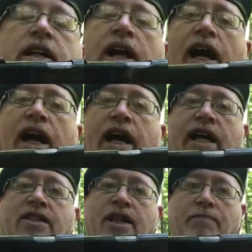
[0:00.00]

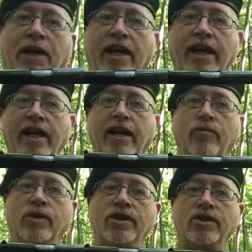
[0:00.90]
ACP. It
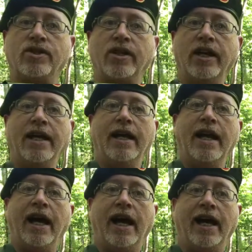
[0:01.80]
was
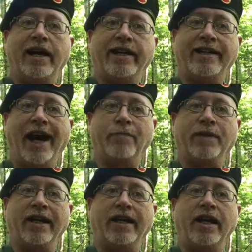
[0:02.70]

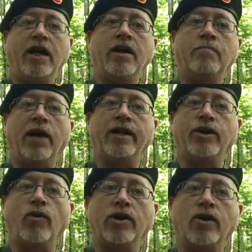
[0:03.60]
adopted by the
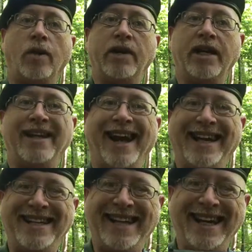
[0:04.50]
U.S. Army in
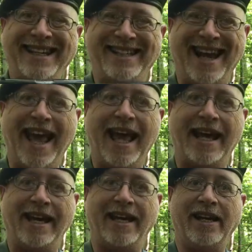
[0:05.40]

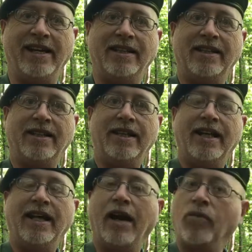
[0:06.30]
1910.
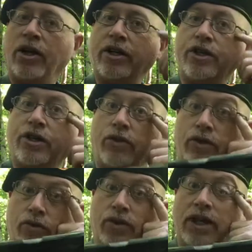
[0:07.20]
Now, I wanted to show
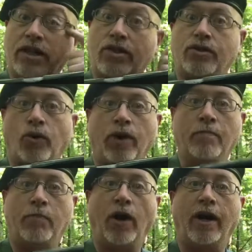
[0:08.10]
you this torn
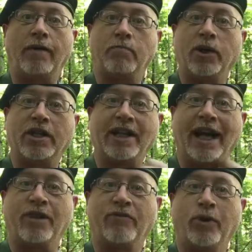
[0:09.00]
apart and put it
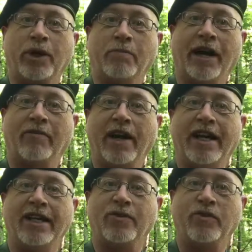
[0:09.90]
together for you, but I ran
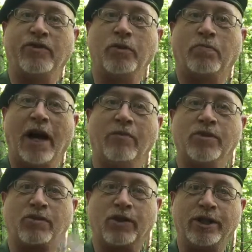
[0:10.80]
into a few
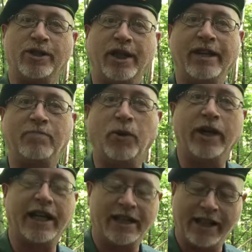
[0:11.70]
problems originally
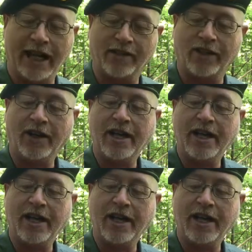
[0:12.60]
putting it together